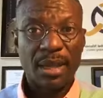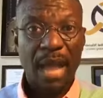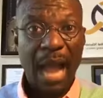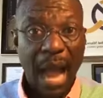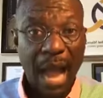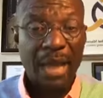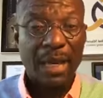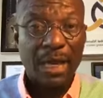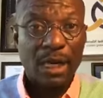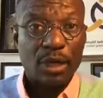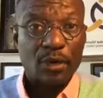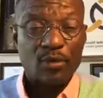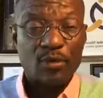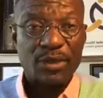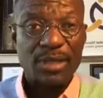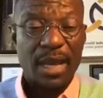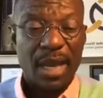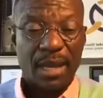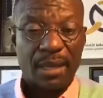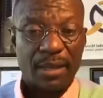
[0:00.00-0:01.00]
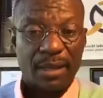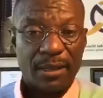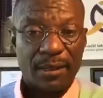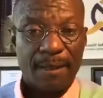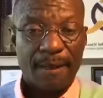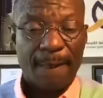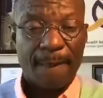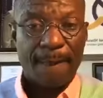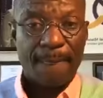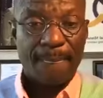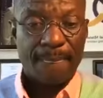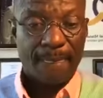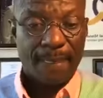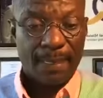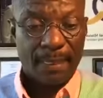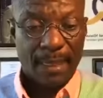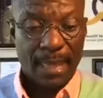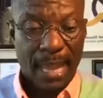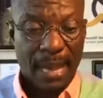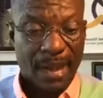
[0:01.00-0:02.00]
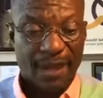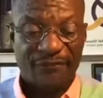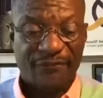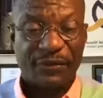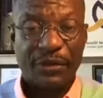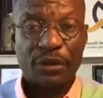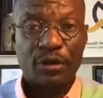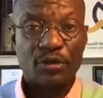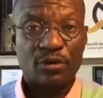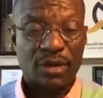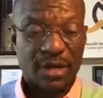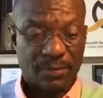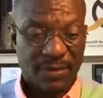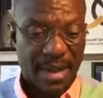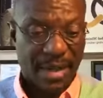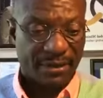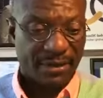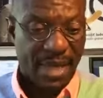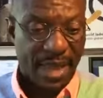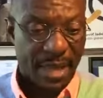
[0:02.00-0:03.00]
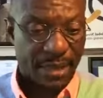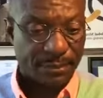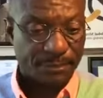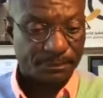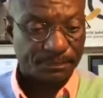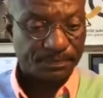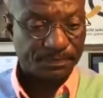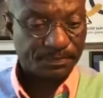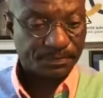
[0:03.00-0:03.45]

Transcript: Hallelujah. And I feel good about that.